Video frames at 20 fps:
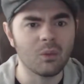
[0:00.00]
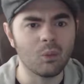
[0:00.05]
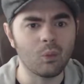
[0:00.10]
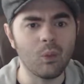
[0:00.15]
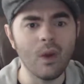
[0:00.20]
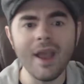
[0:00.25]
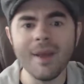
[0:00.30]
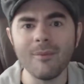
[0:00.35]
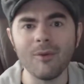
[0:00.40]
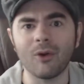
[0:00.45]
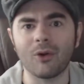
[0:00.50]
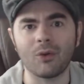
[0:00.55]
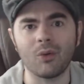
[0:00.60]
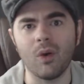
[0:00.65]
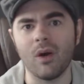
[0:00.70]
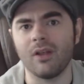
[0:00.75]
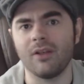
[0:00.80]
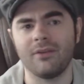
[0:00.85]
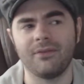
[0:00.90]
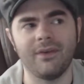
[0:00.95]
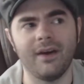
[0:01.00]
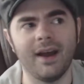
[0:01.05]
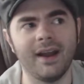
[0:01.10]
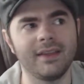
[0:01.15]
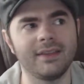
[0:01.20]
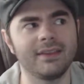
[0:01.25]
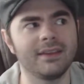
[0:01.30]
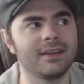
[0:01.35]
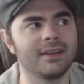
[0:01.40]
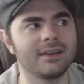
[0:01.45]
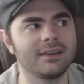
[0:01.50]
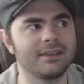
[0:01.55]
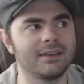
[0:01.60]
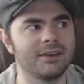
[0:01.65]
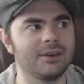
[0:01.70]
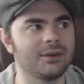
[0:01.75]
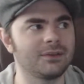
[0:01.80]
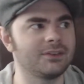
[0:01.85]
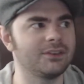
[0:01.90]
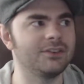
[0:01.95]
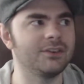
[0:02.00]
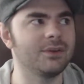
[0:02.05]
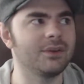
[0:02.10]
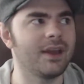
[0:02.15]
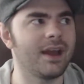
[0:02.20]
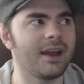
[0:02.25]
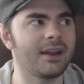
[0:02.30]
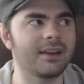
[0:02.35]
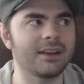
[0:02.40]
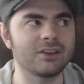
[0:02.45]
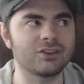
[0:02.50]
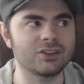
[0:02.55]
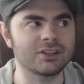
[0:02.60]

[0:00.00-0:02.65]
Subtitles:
way more qualified than, you know, to do that,